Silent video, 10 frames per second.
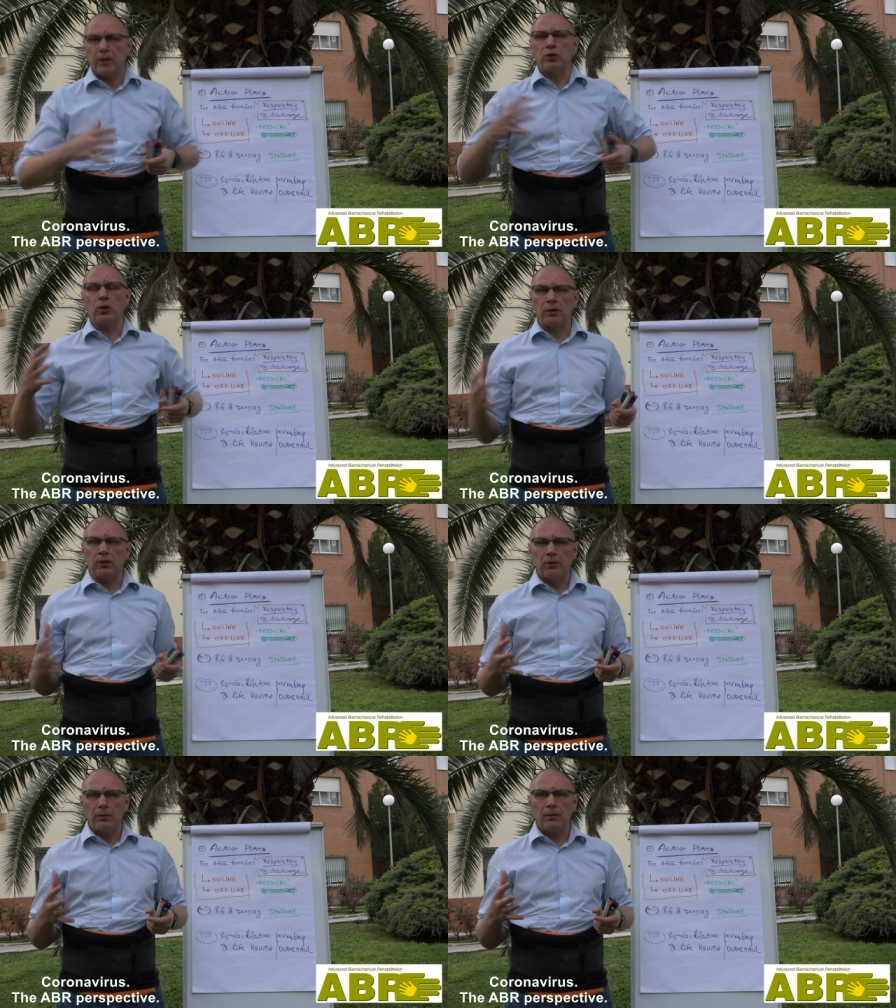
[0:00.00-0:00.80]
and so on.
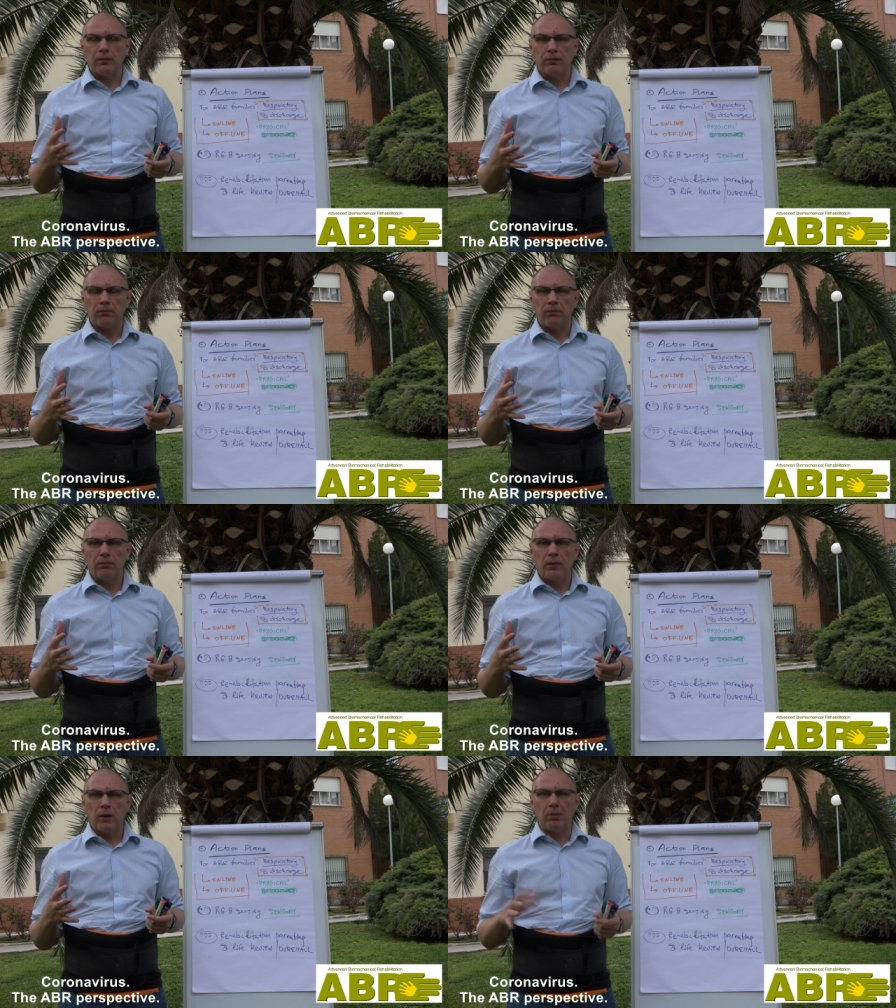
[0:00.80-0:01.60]
Cadera, et cetera.
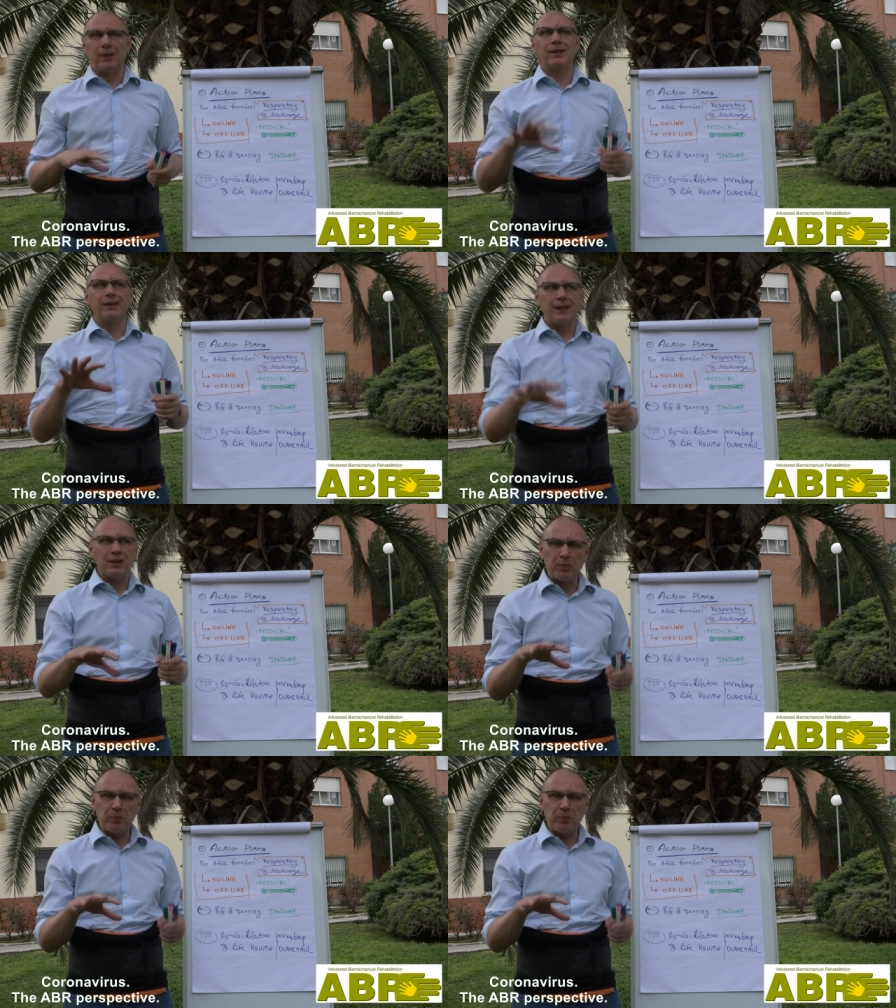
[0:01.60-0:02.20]
But in this